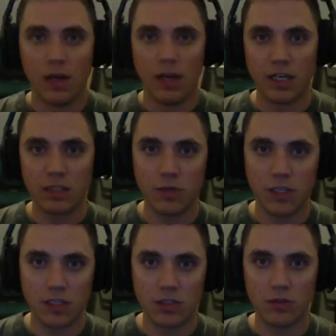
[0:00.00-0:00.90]
And next we
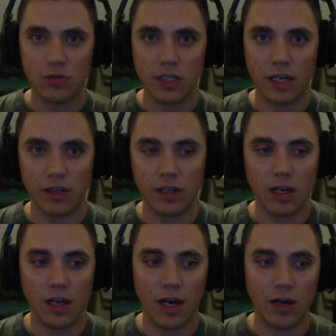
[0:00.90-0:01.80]
need to tell it
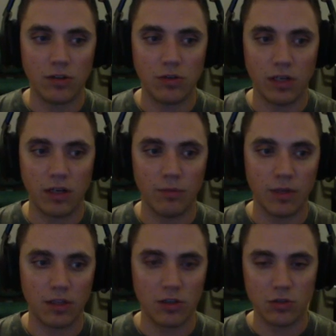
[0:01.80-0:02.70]
how to
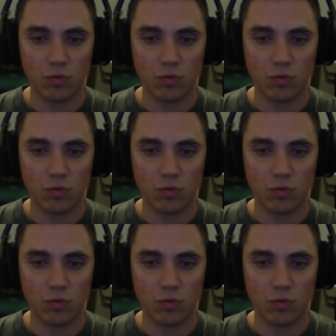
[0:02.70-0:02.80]
increment those